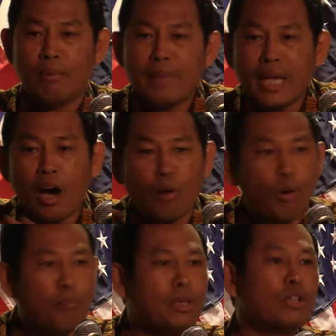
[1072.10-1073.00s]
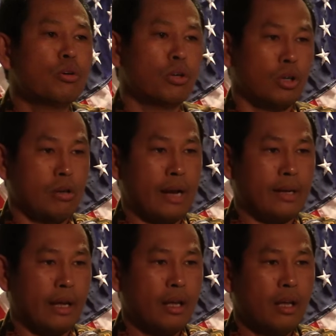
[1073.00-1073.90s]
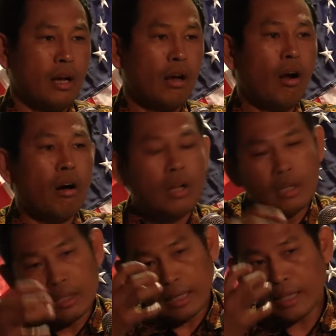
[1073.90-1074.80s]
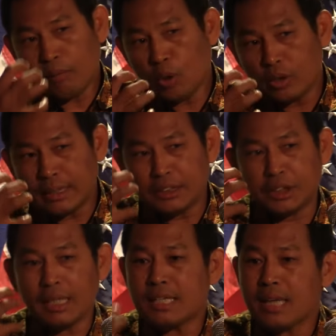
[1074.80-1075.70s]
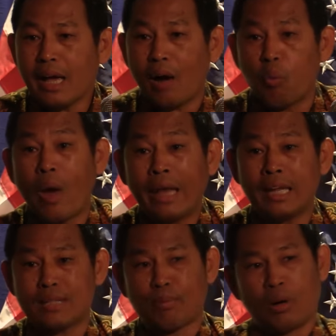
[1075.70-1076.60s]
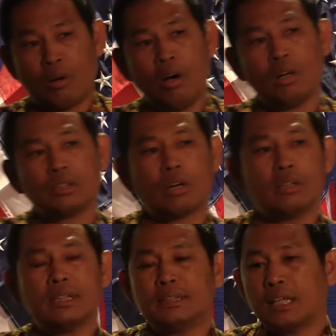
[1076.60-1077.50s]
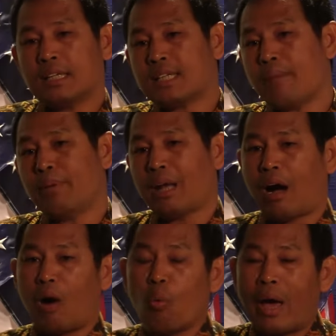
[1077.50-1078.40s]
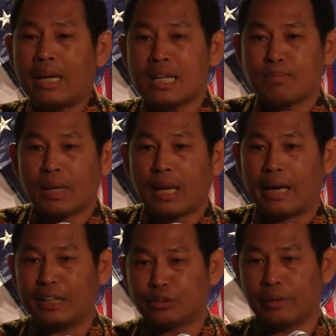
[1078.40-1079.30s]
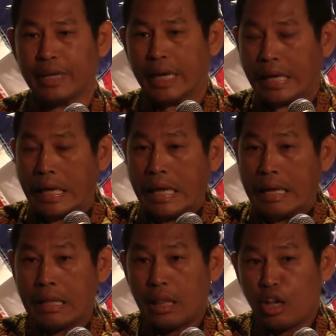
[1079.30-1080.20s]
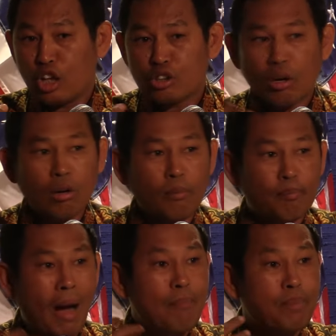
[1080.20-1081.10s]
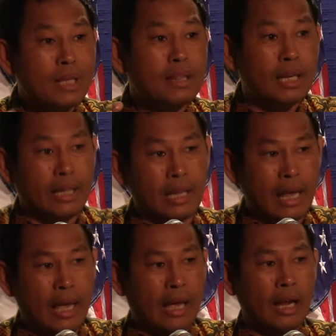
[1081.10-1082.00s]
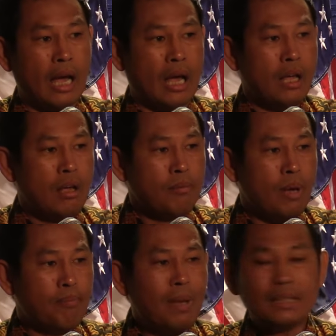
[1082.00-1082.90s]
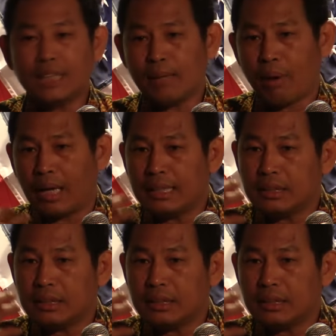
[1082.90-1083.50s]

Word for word: Mamia on Bob Bidu low light. Ero, Dadamlo, the genocide awareness, Bono, General, the genocide pillar, awareness pillar, so ye, General Bapitan, Hala, Pianjama,